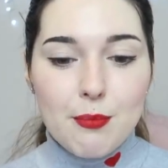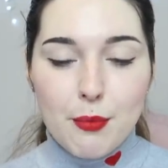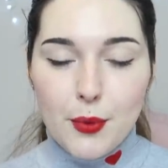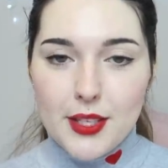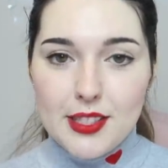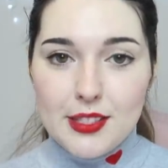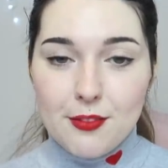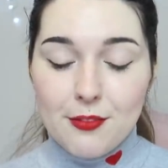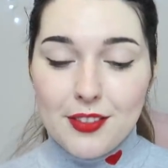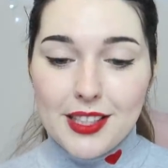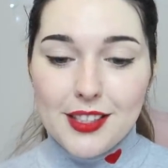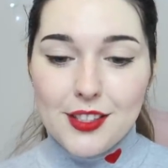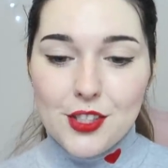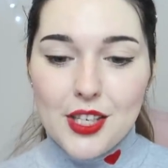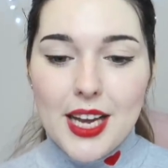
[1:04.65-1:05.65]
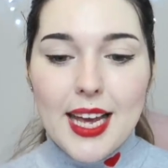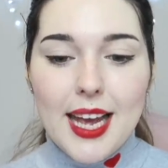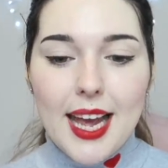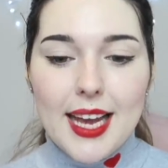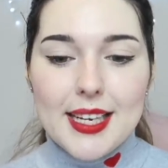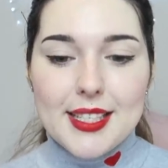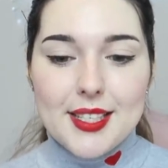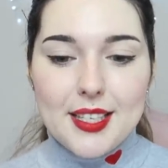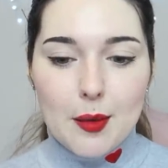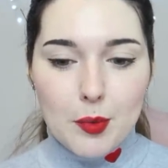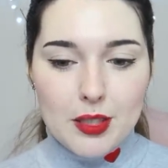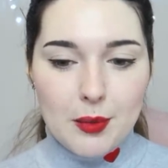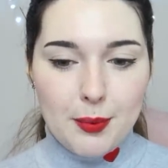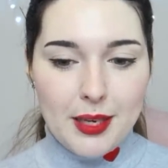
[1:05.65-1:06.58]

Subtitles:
moist finish and double the